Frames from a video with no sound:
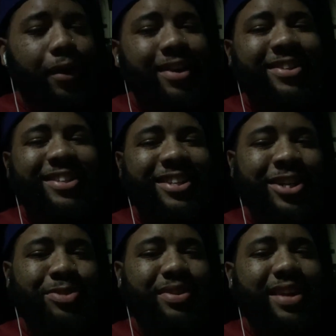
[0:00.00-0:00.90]
get into
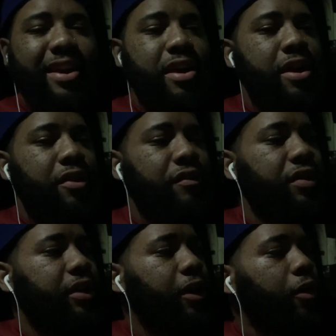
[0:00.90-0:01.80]
details with that in another
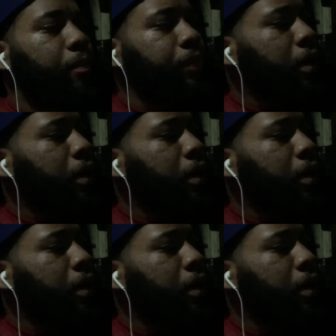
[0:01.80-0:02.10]
video.